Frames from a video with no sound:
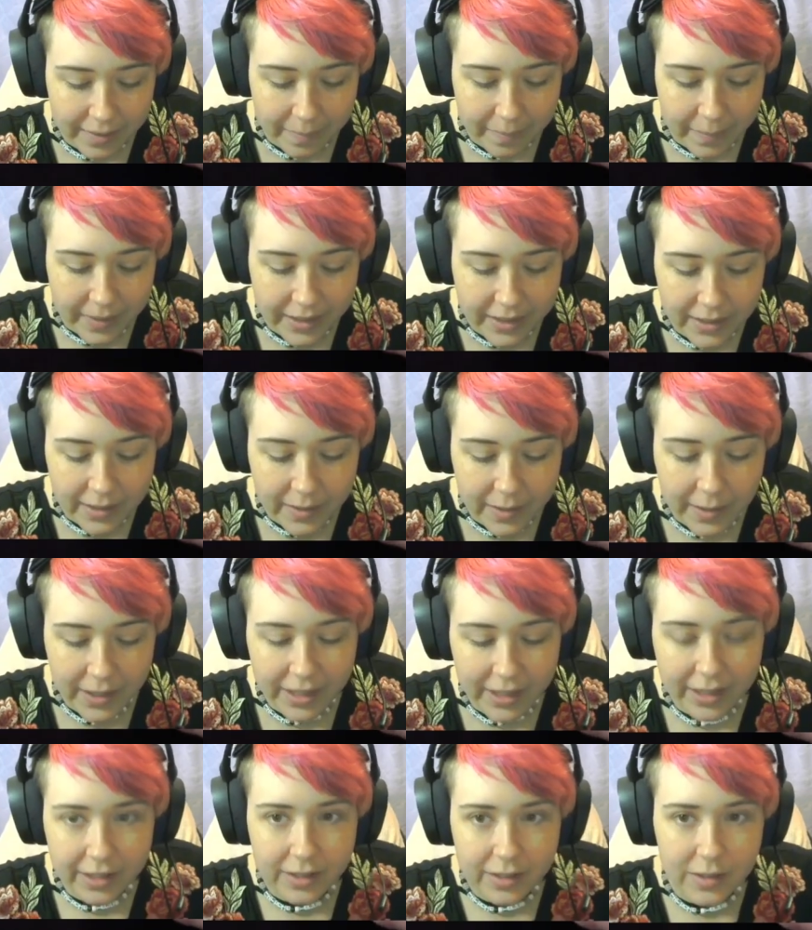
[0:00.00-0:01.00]
but
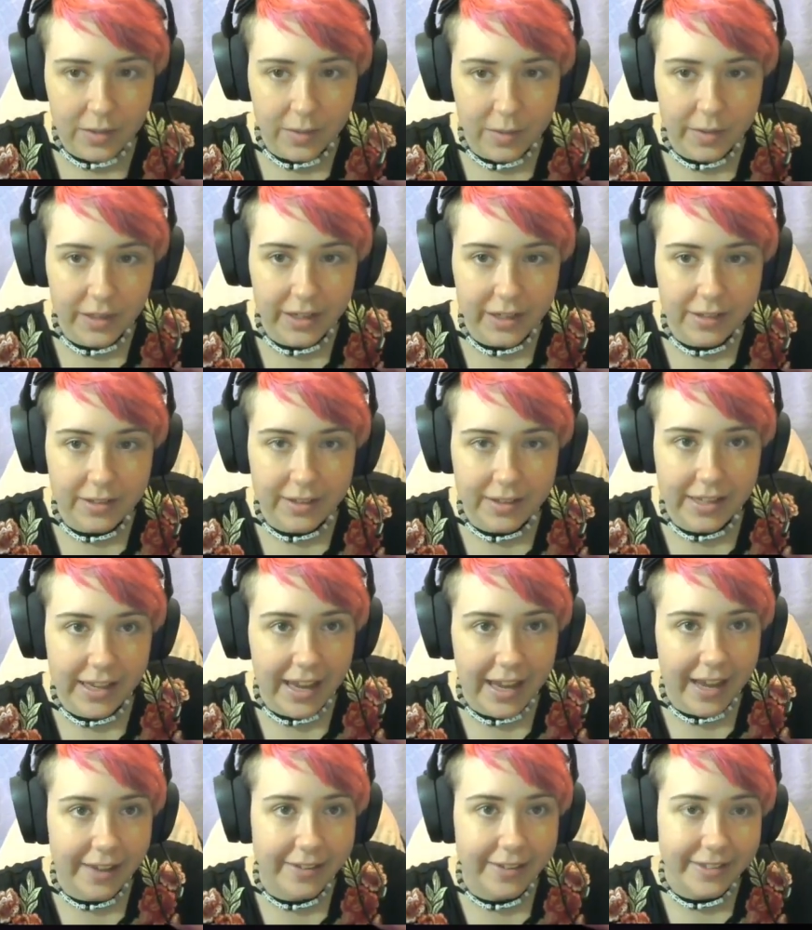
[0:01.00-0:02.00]
going towards the
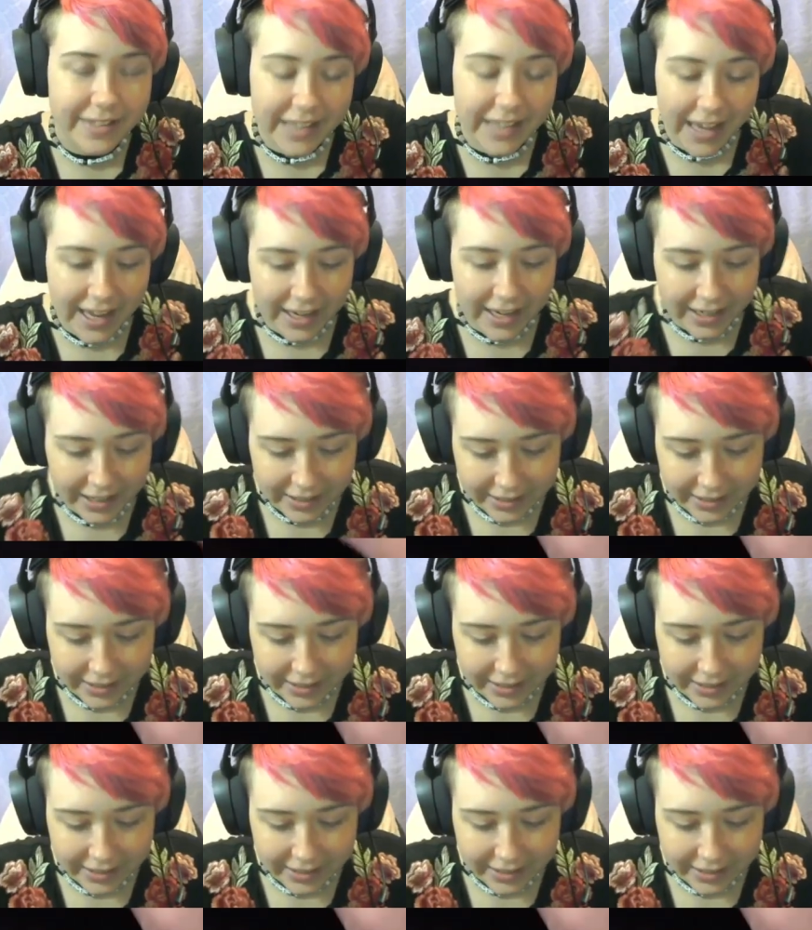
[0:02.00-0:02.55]
outside.